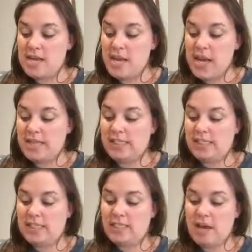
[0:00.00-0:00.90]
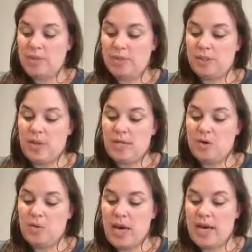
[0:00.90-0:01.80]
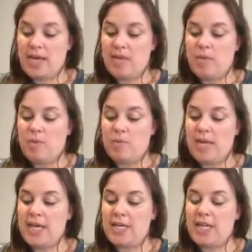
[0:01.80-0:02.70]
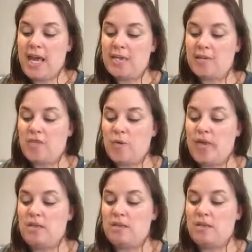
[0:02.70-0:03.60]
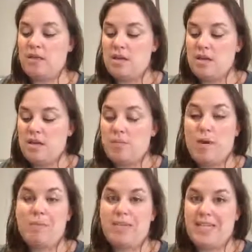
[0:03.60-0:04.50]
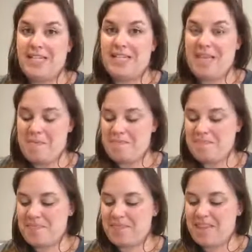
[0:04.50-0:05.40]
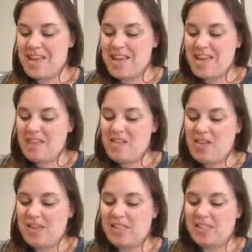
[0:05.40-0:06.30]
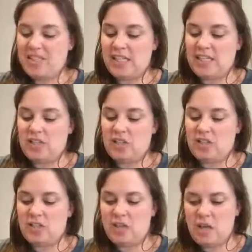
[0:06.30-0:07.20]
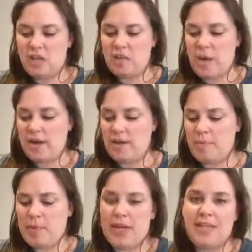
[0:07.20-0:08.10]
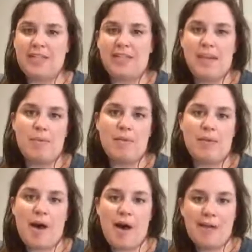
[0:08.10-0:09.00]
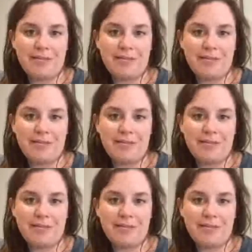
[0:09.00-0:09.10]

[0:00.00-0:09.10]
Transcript: As the disciples made their way, they were picking the heads of wheat, probably to eat them. The Pharisees said to Jesus, "Look, why are they breaking the Sabbath law?"